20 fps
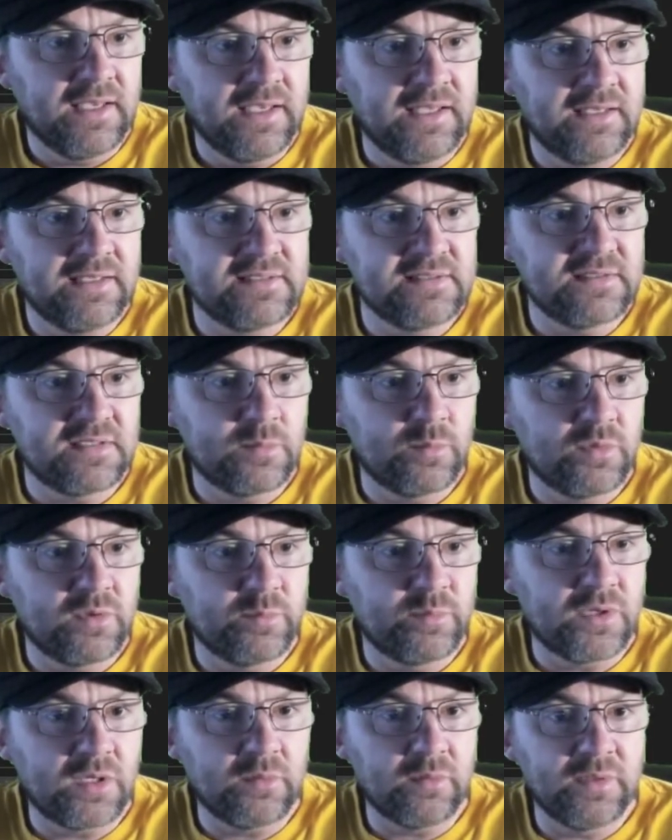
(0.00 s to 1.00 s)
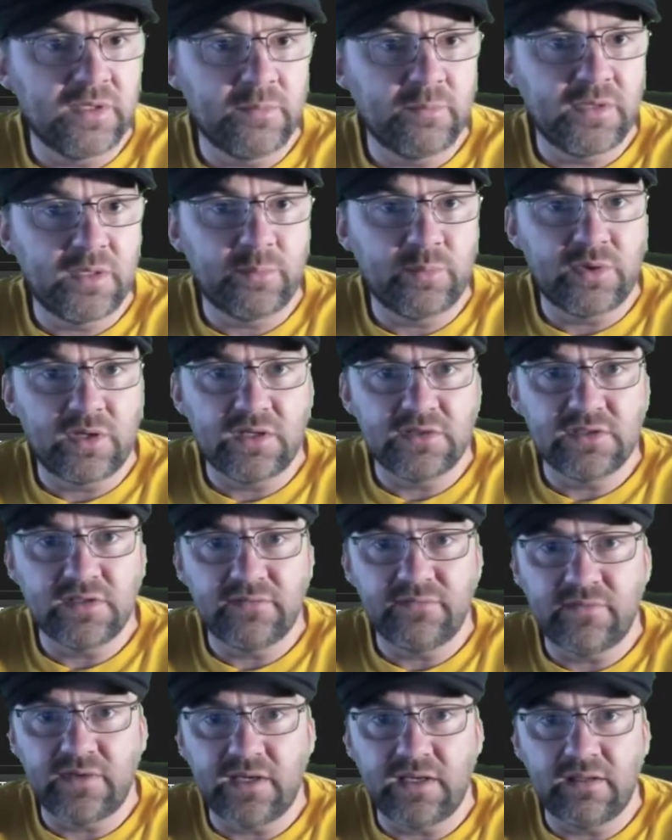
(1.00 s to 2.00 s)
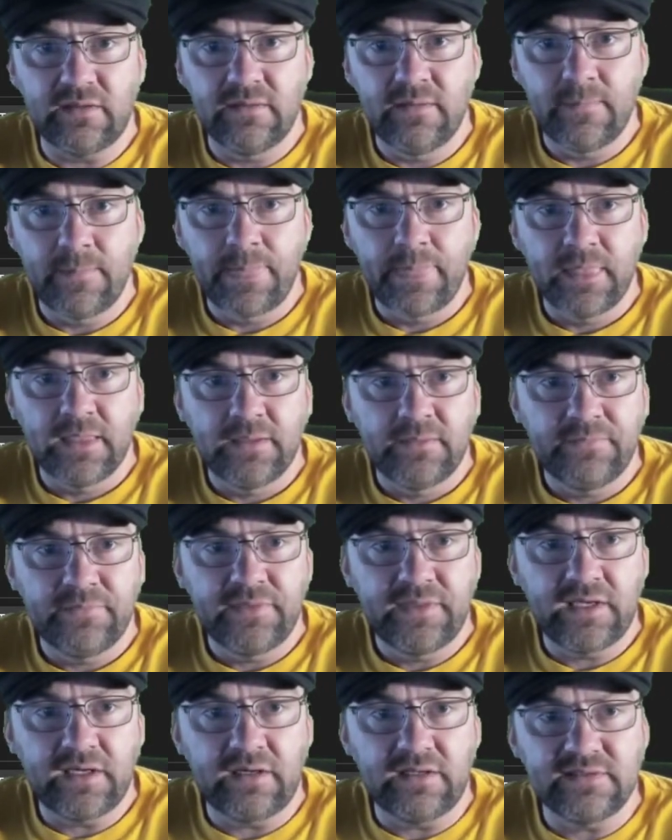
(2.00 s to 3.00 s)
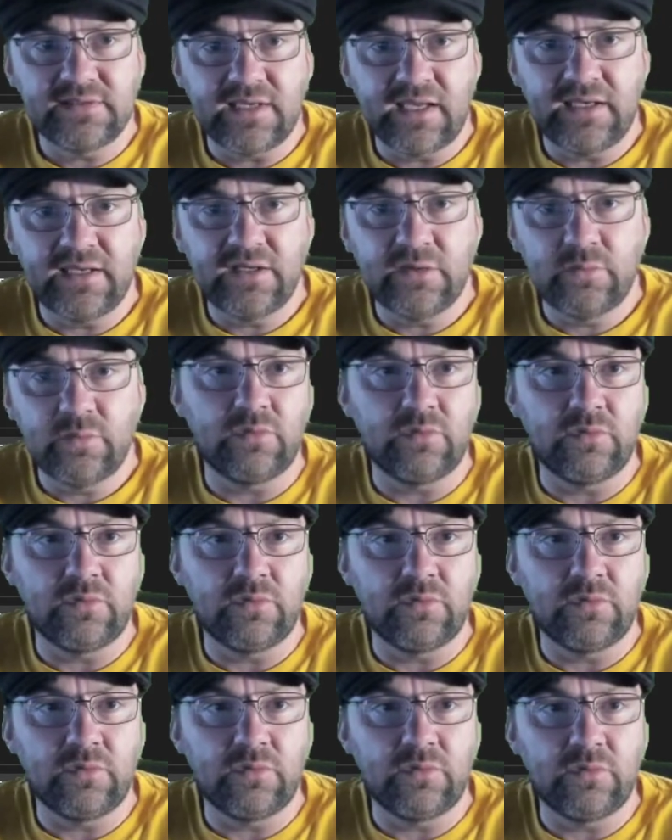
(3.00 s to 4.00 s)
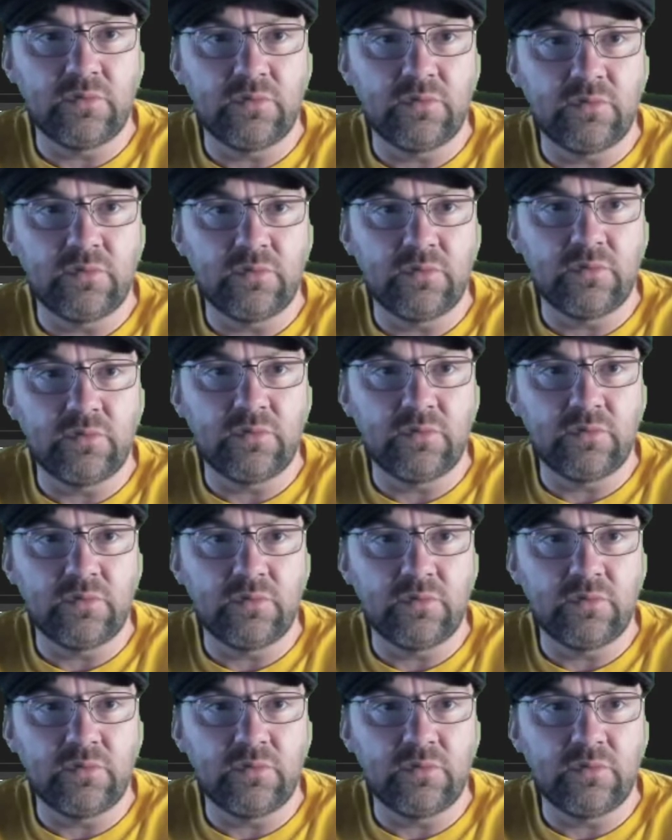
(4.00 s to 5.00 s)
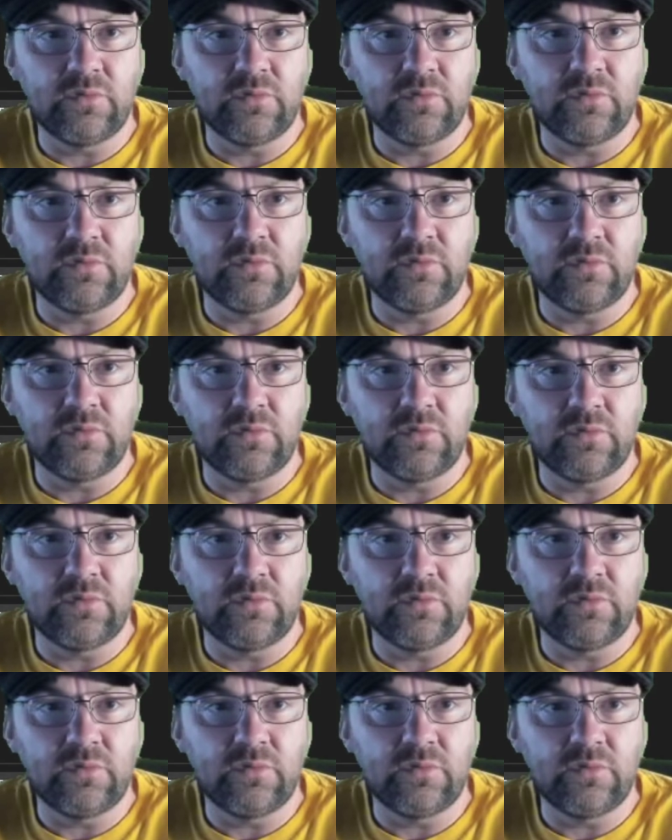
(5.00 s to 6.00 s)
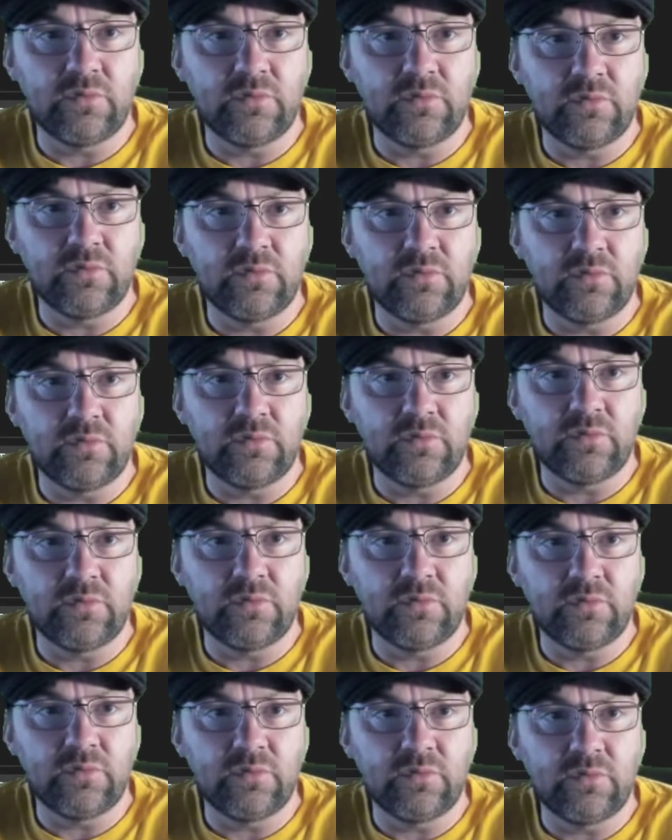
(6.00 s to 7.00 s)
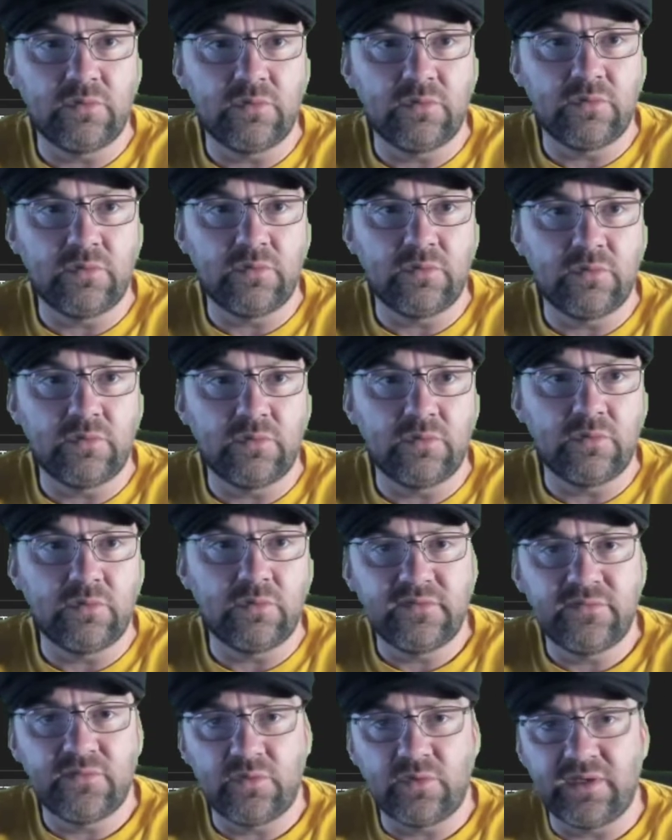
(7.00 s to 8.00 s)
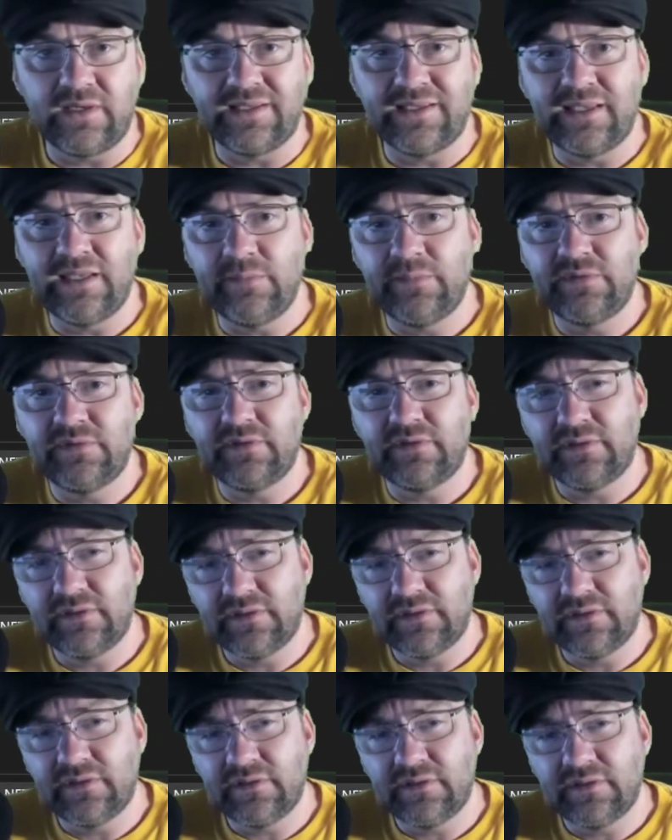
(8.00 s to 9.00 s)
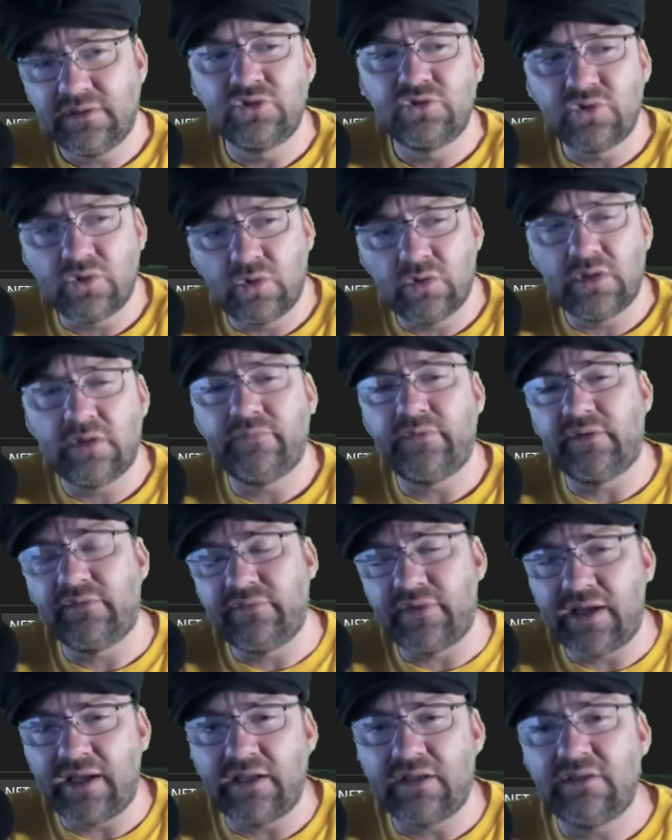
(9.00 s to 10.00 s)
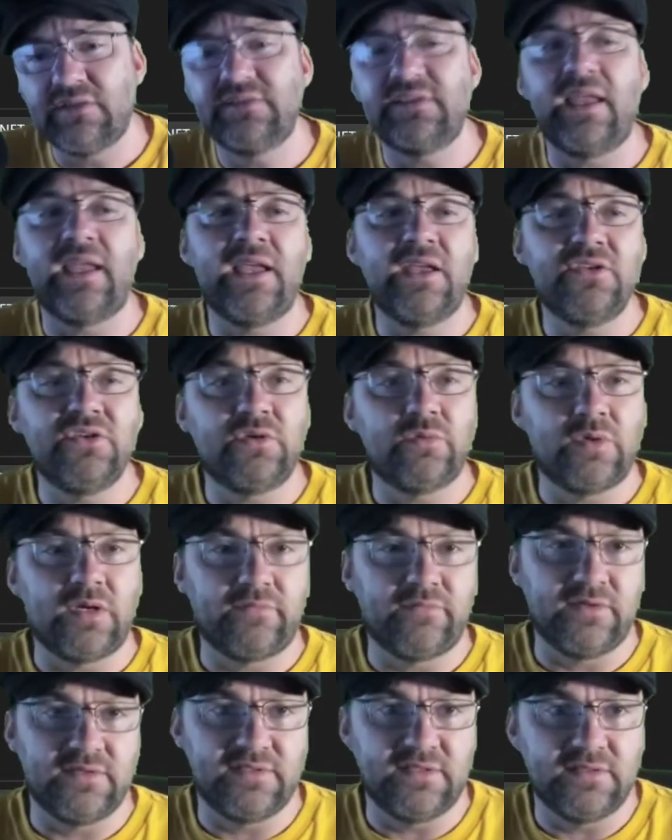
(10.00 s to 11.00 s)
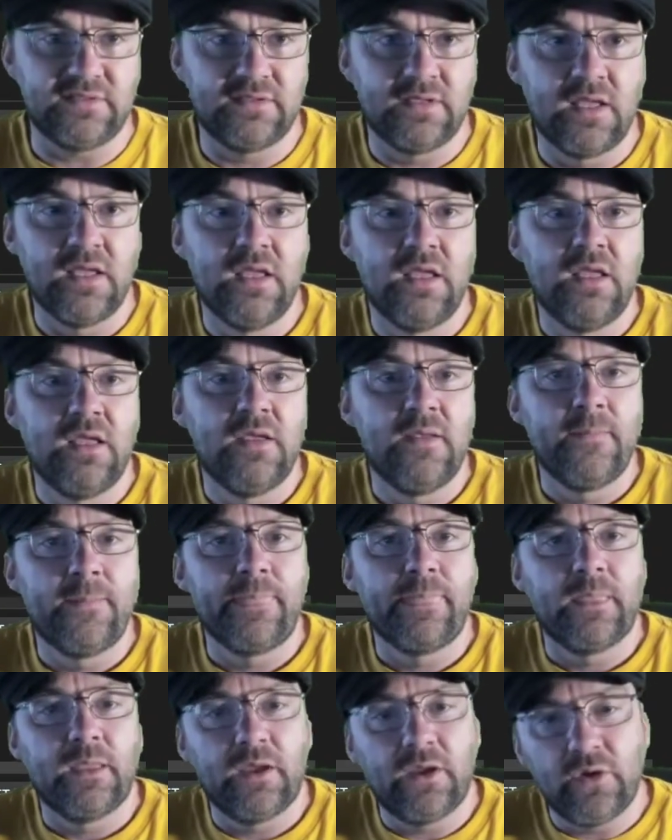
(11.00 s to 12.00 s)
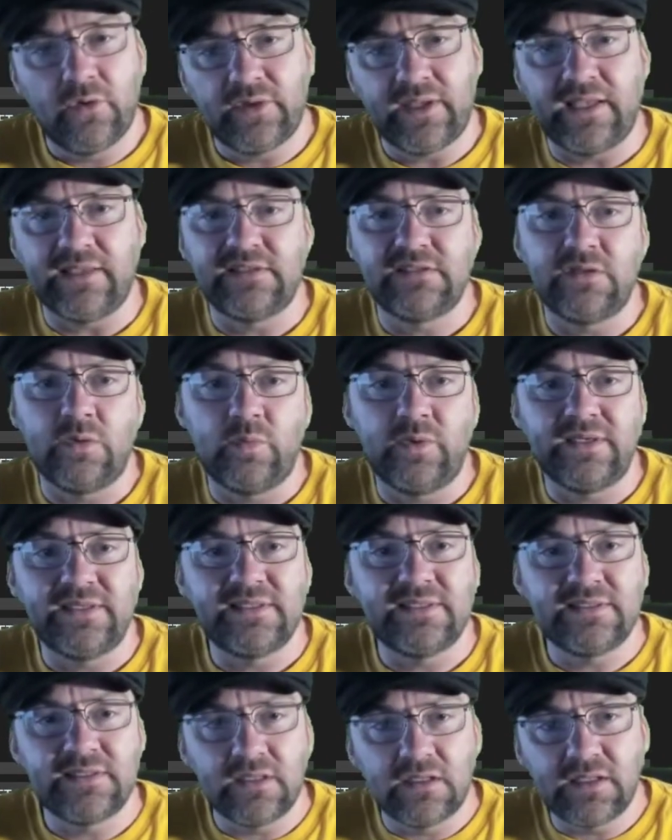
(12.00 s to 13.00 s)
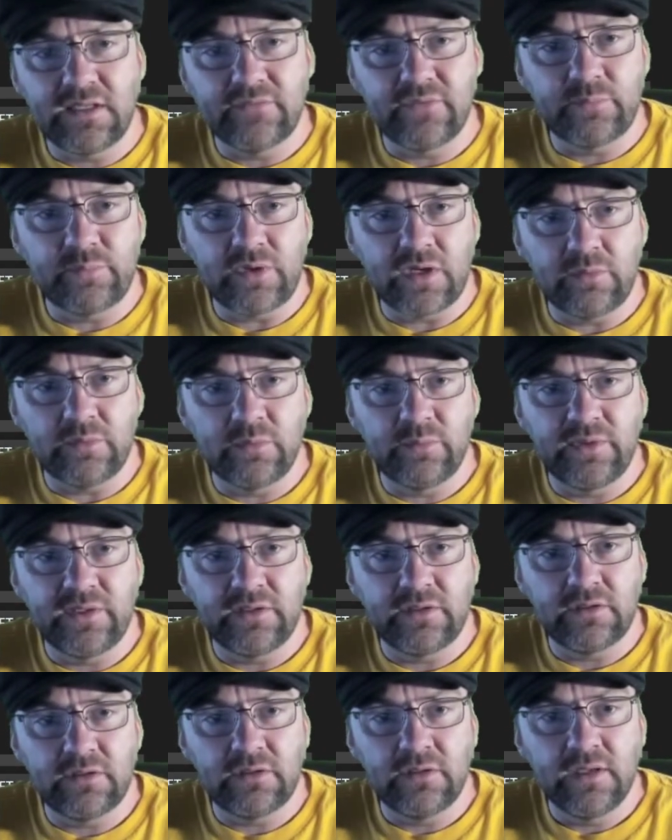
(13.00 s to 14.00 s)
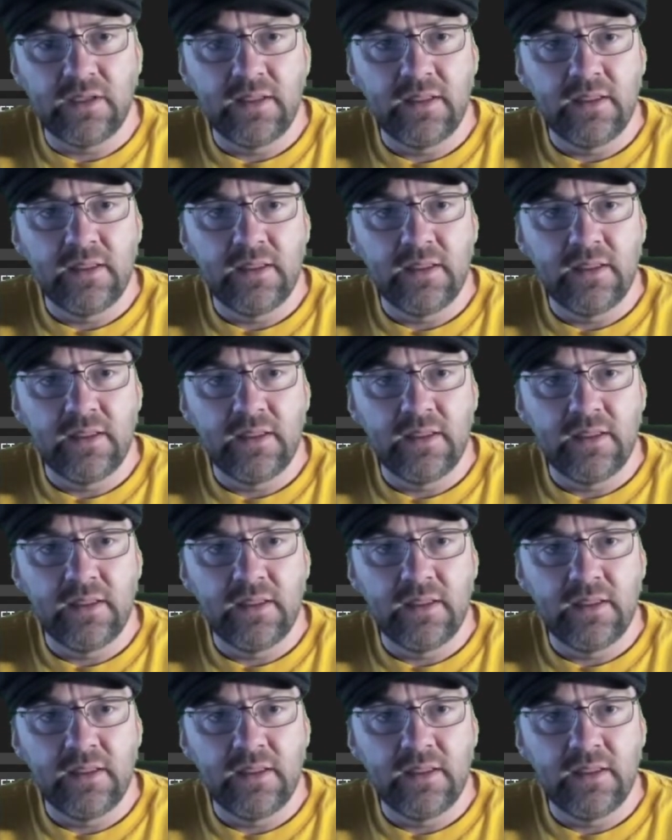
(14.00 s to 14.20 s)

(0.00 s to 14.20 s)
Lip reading: and it's somewhere probably in my project file. There, it's adding a reference, Selenium WebDriver 314. So that's what your project file is for. It keeps control of your files and your references. Okay, so we still have a problem here